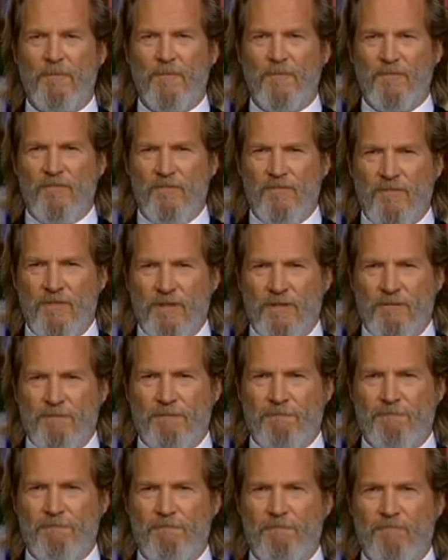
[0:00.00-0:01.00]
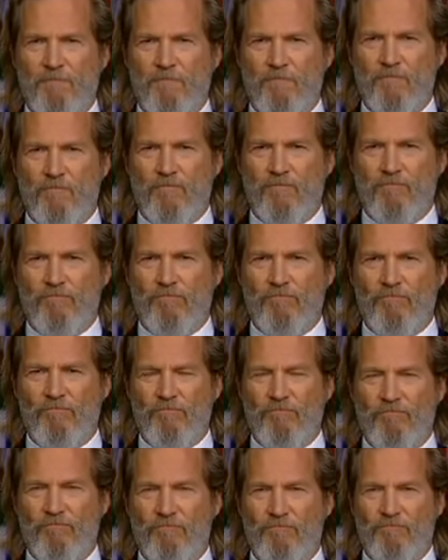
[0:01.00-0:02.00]

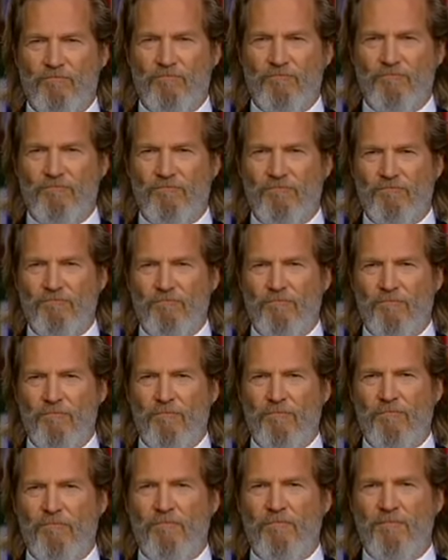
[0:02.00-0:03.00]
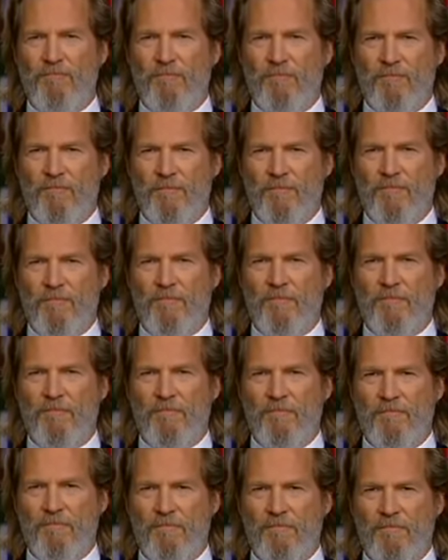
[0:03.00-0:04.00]

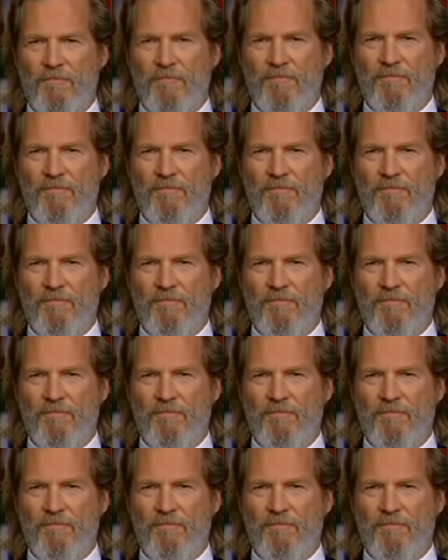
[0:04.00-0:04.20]
No words are spoken by the person on screen.